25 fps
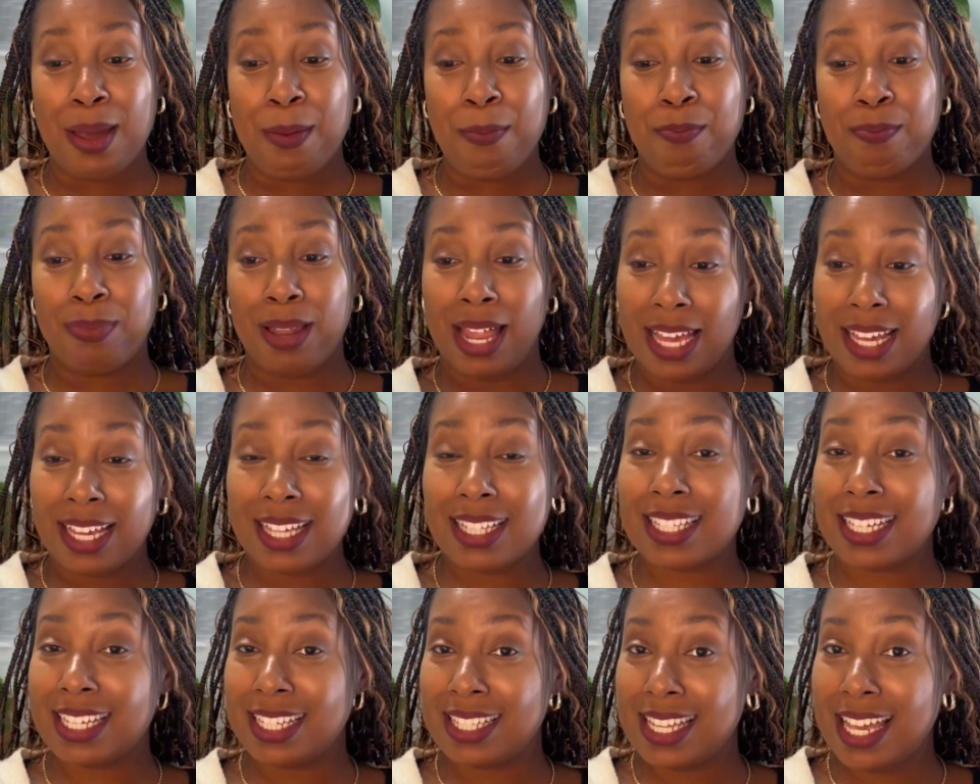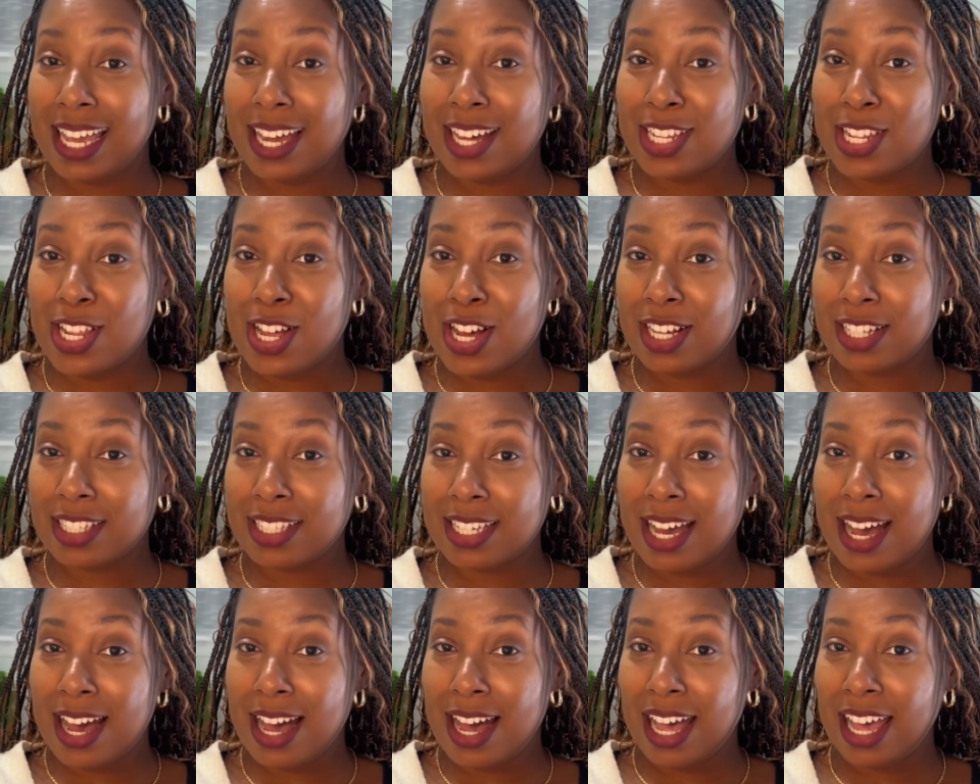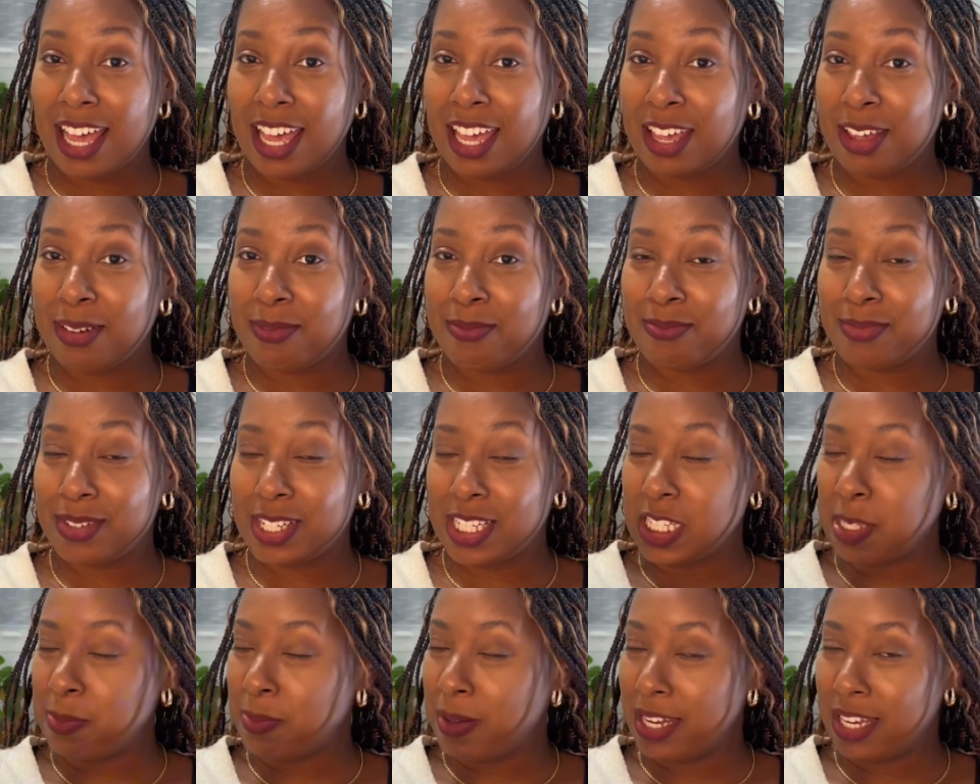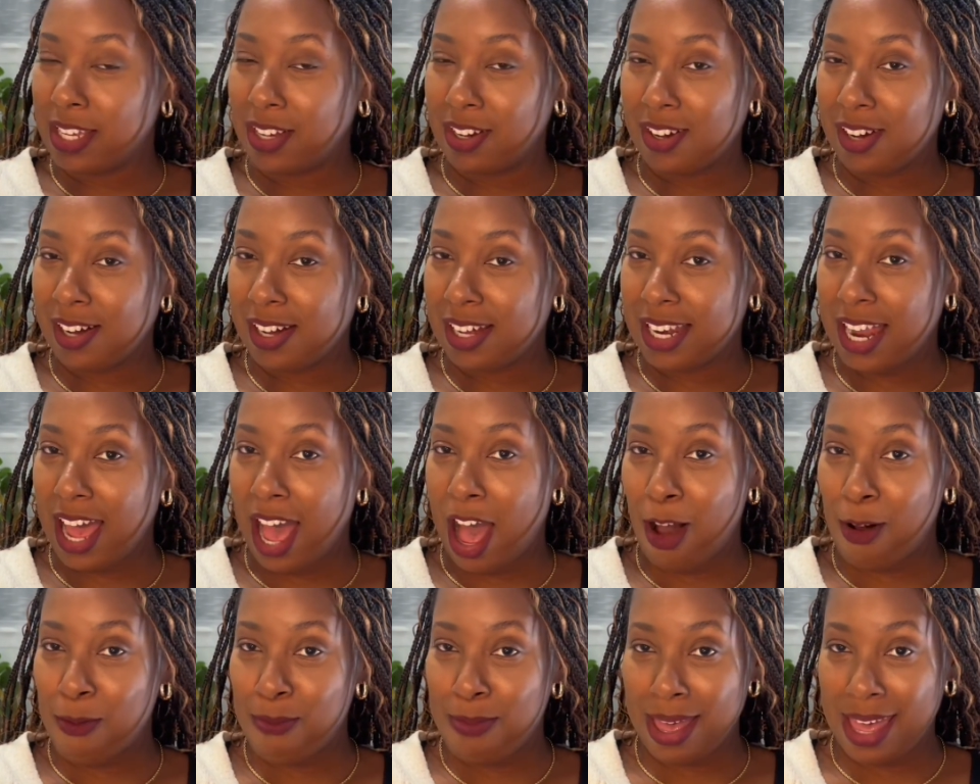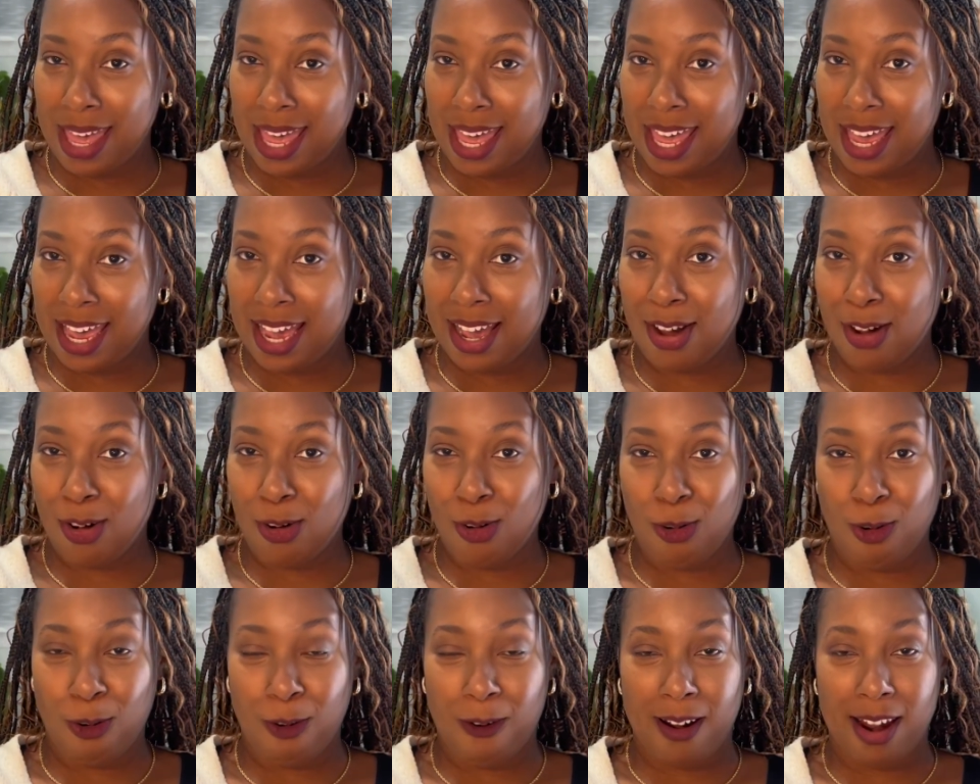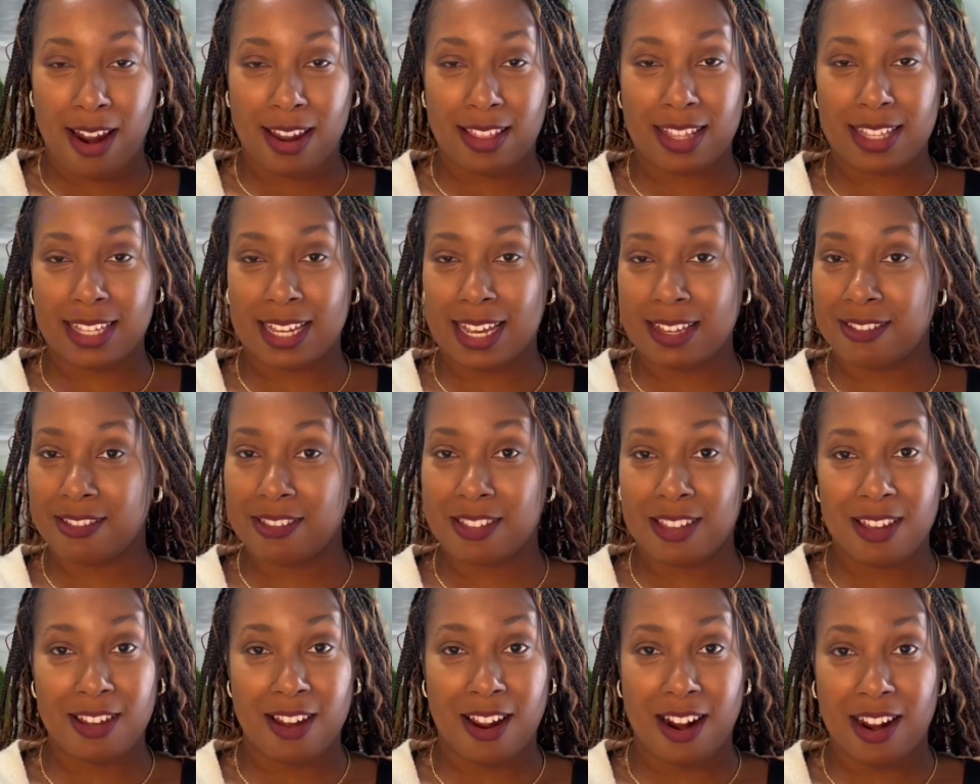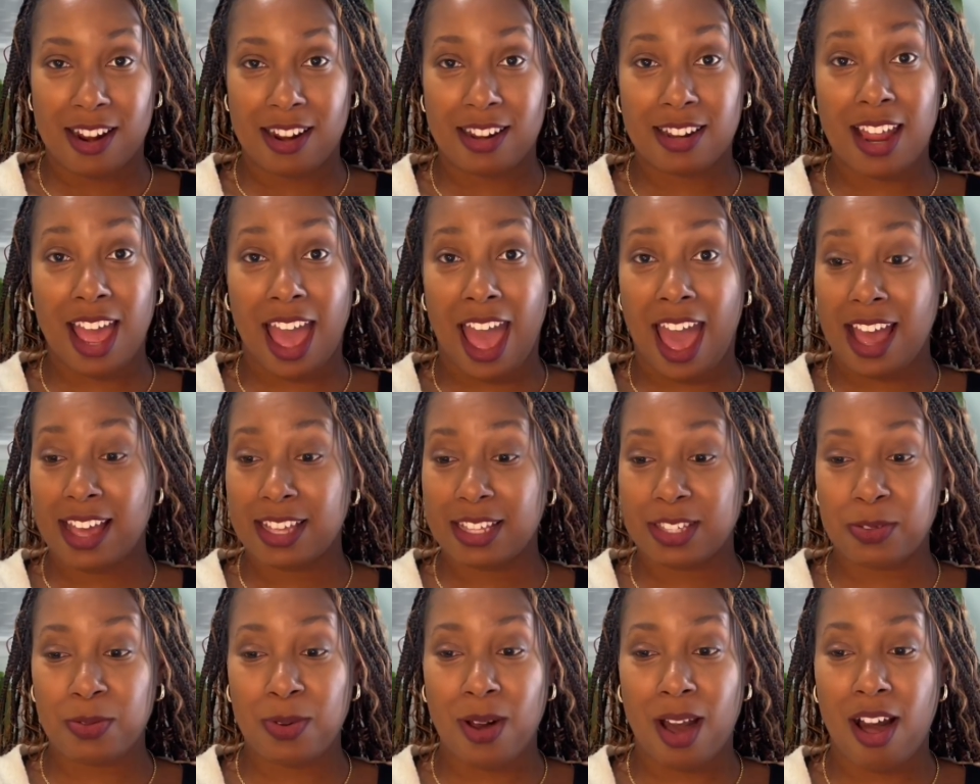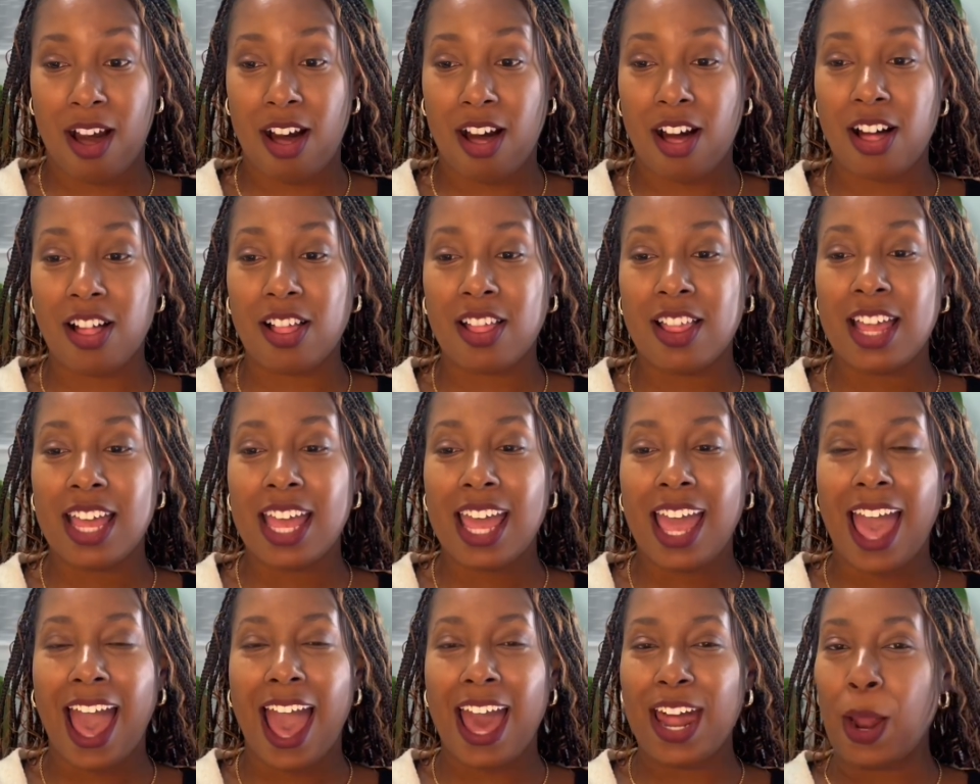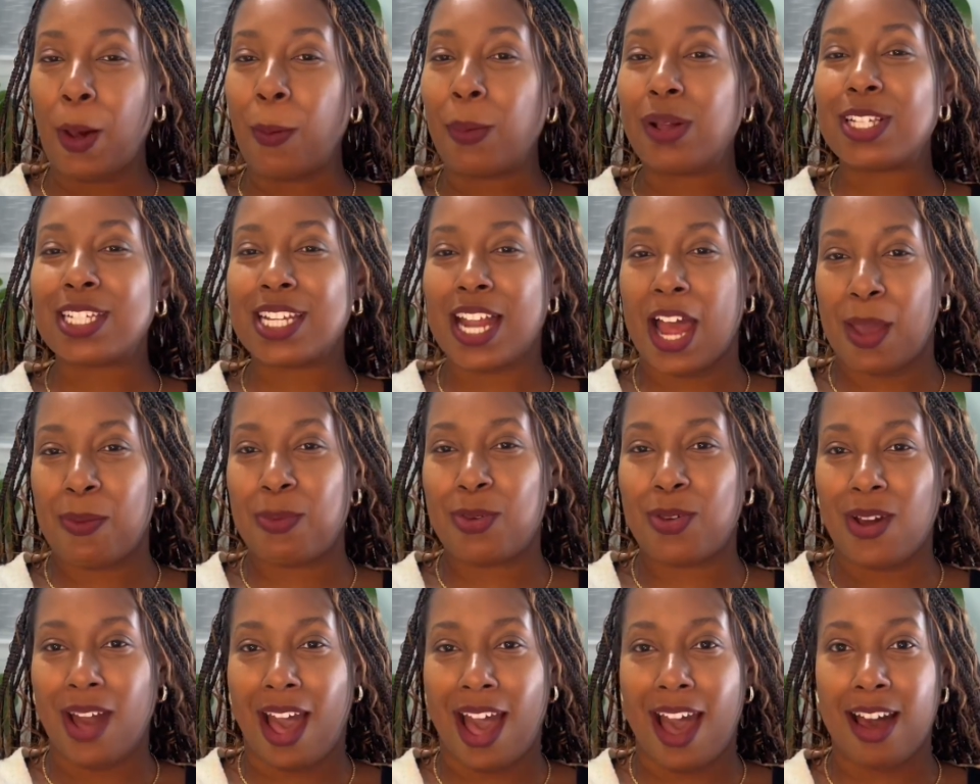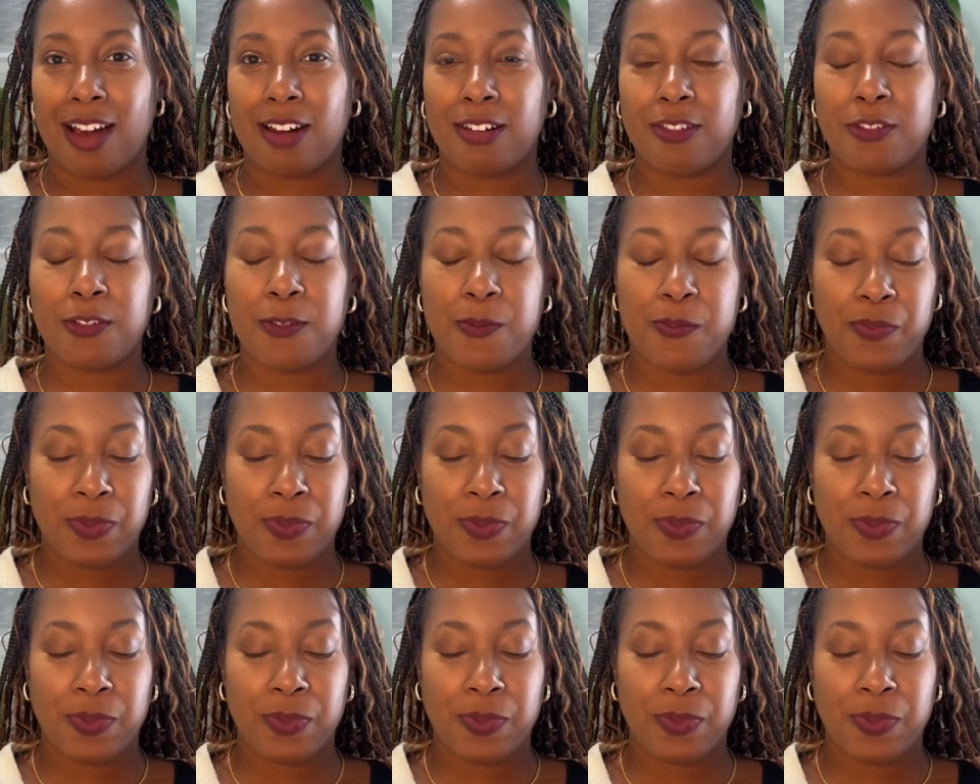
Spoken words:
Blankets can take a long time, just depending on how big or the size of the yarn as well, and how much time you have.